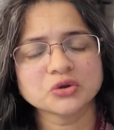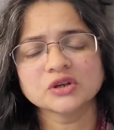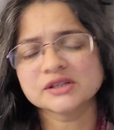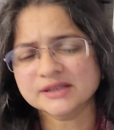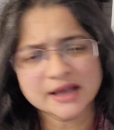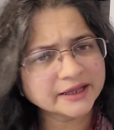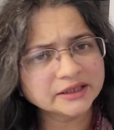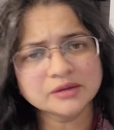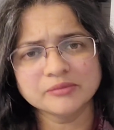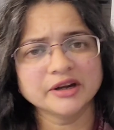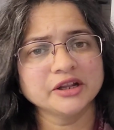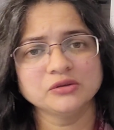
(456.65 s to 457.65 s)
or
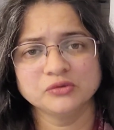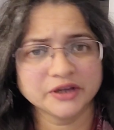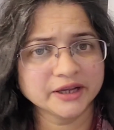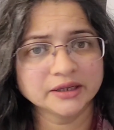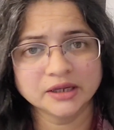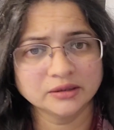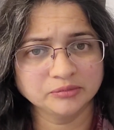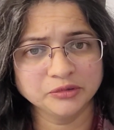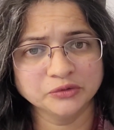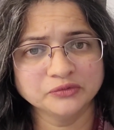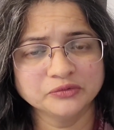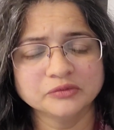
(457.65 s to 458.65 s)
anybody who can help
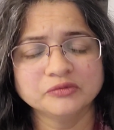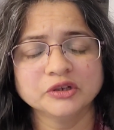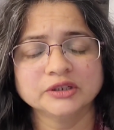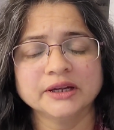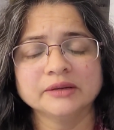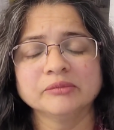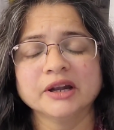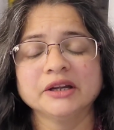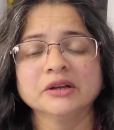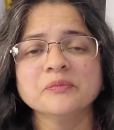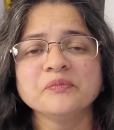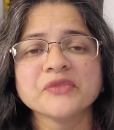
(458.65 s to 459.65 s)
you for that matter,